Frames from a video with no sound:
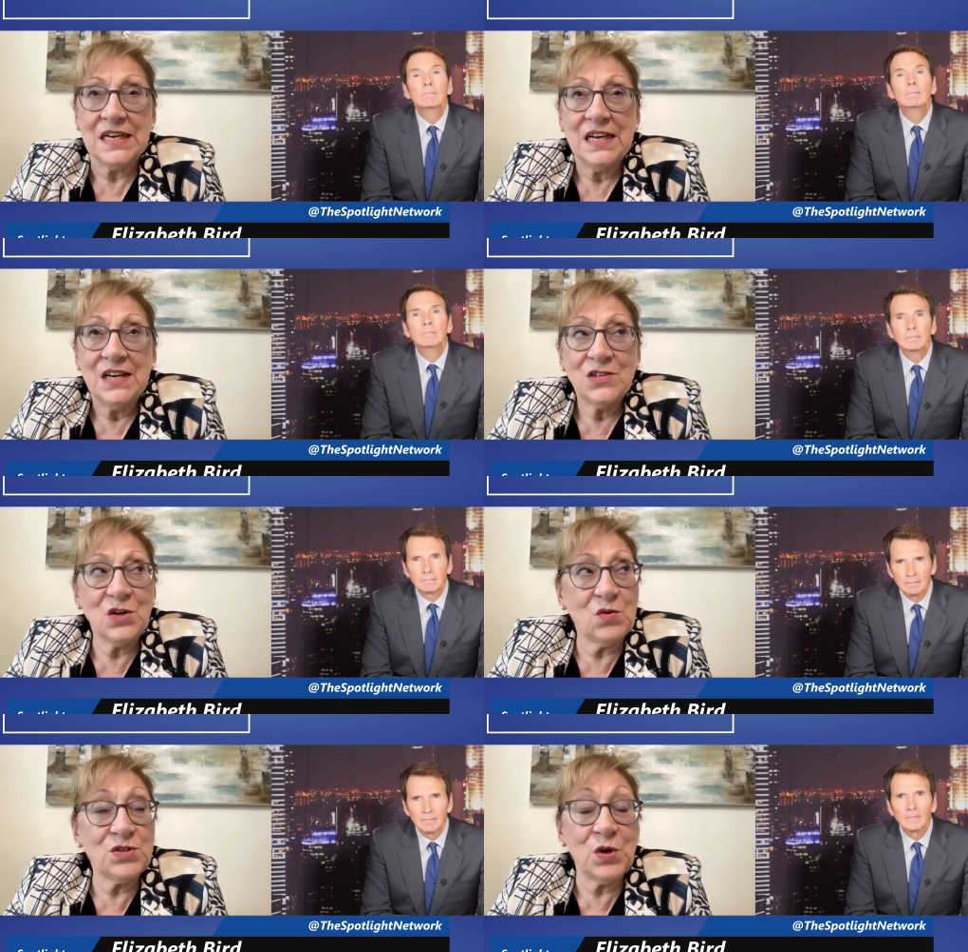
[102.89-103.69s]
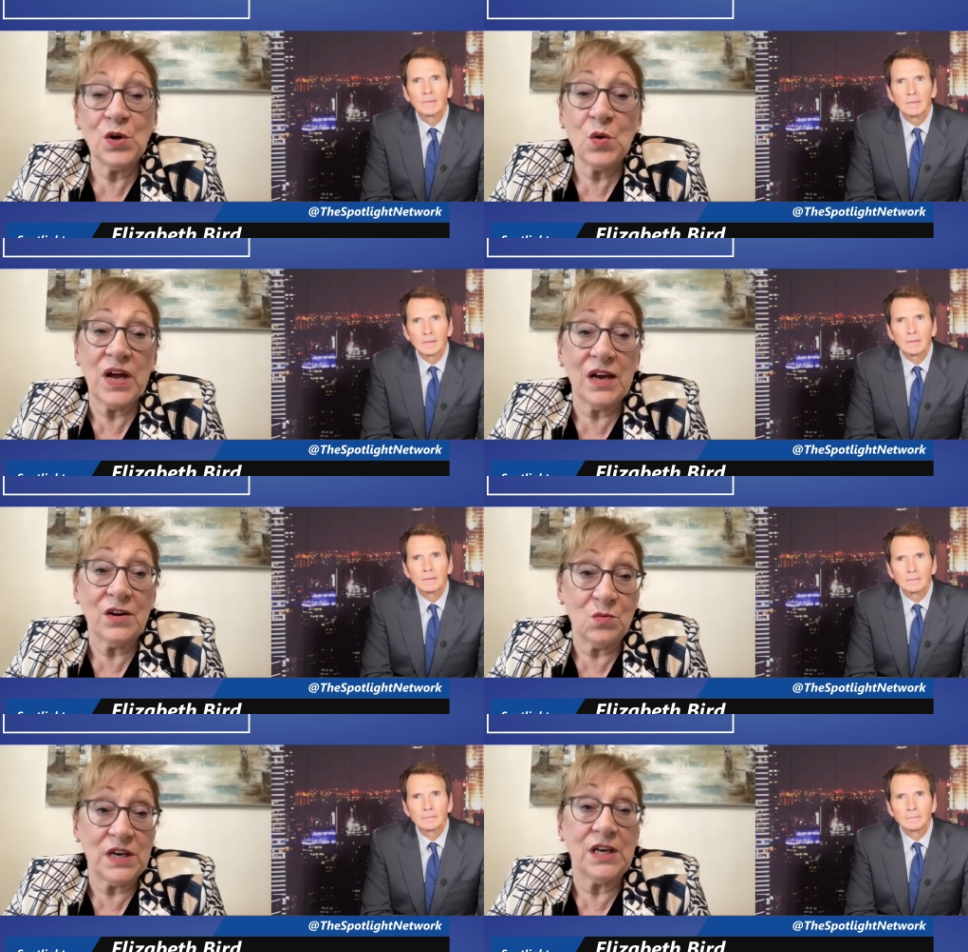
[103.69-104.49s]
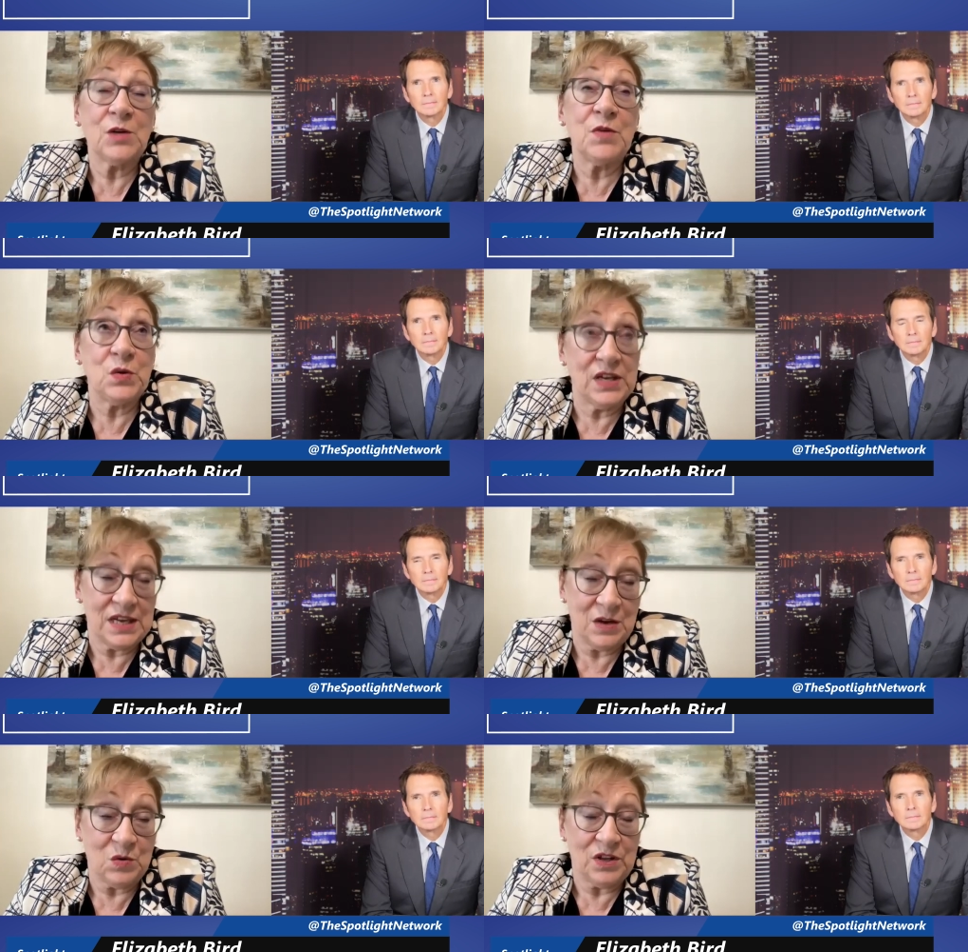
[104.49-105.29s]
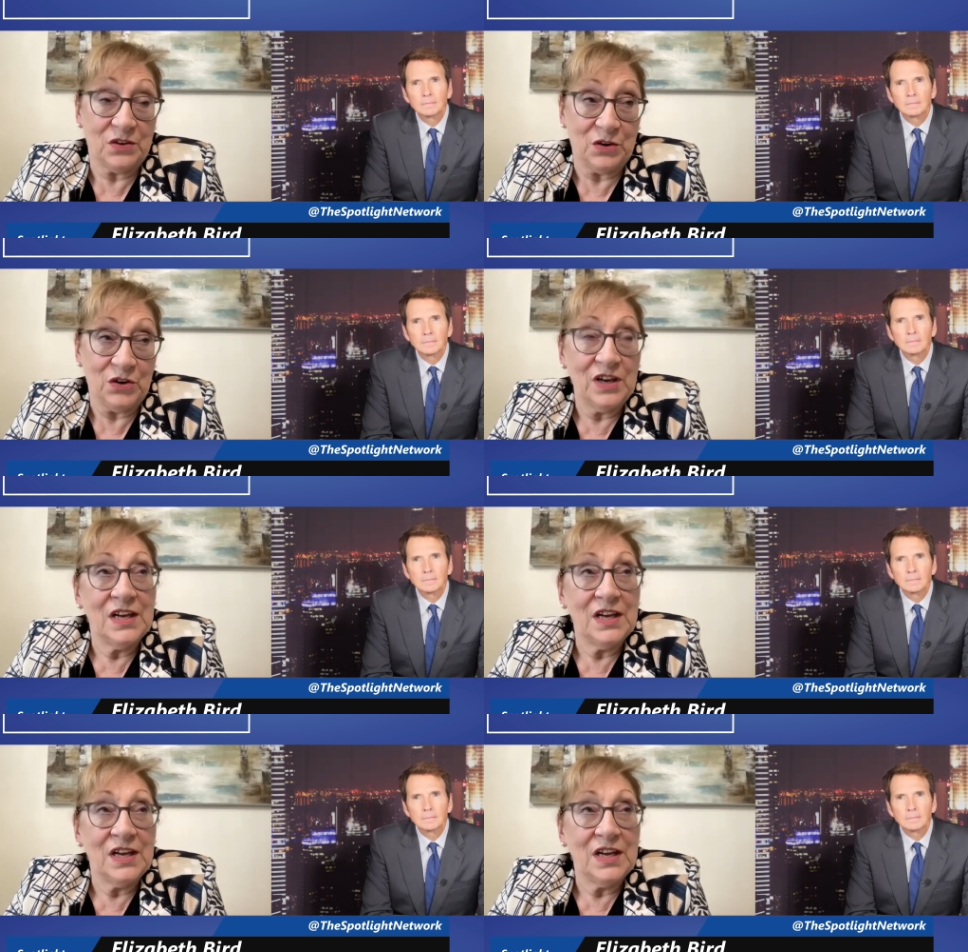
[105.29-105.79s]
Speaker 1: Mm-hmm. So it was the only way I could really communicate with her.